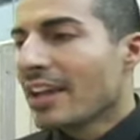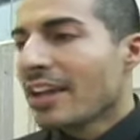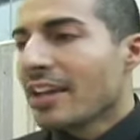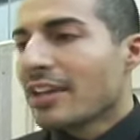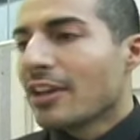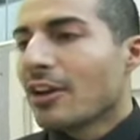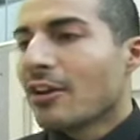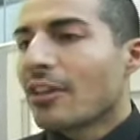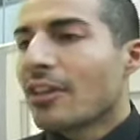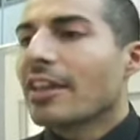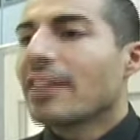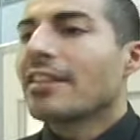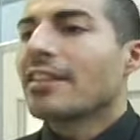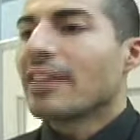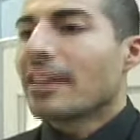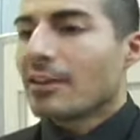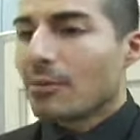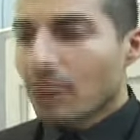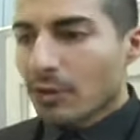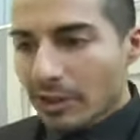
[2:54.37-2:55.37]
You know,
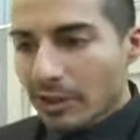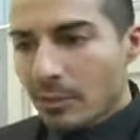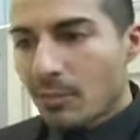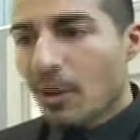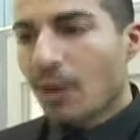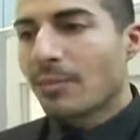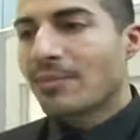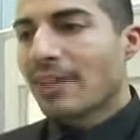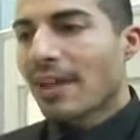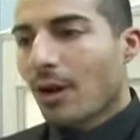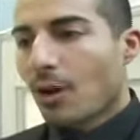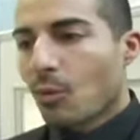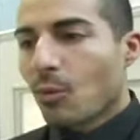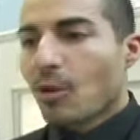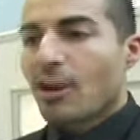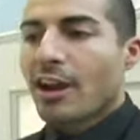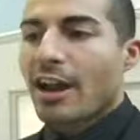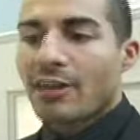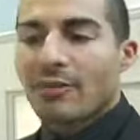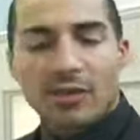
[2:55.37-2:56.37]
they really pumped out
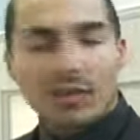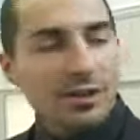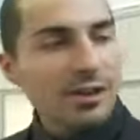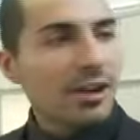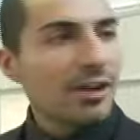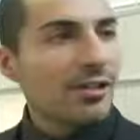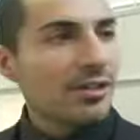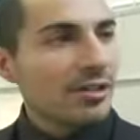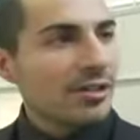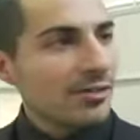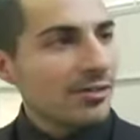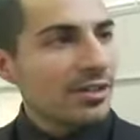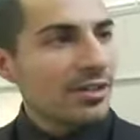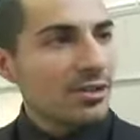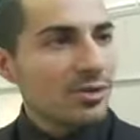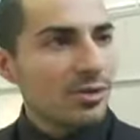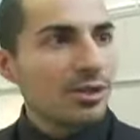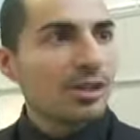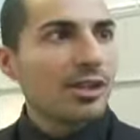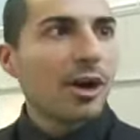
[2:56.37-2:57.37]
one after another
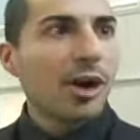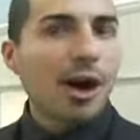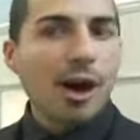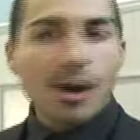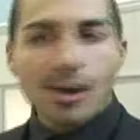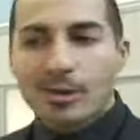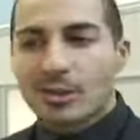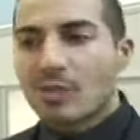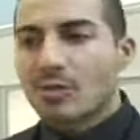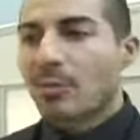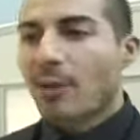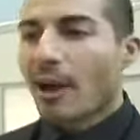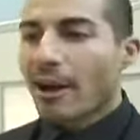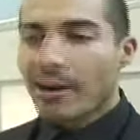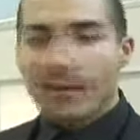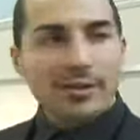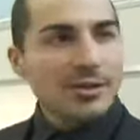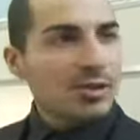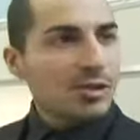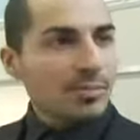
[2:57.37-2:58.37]
these really
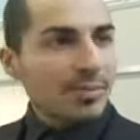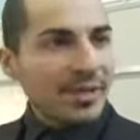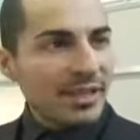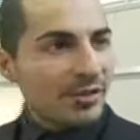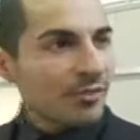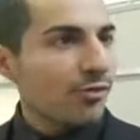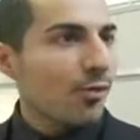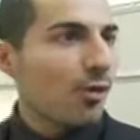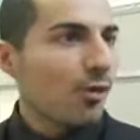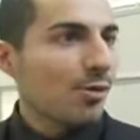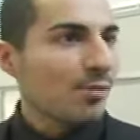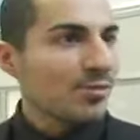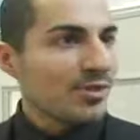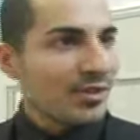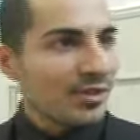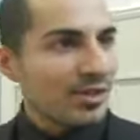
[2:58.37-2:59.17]
awe-inspiring speed forms.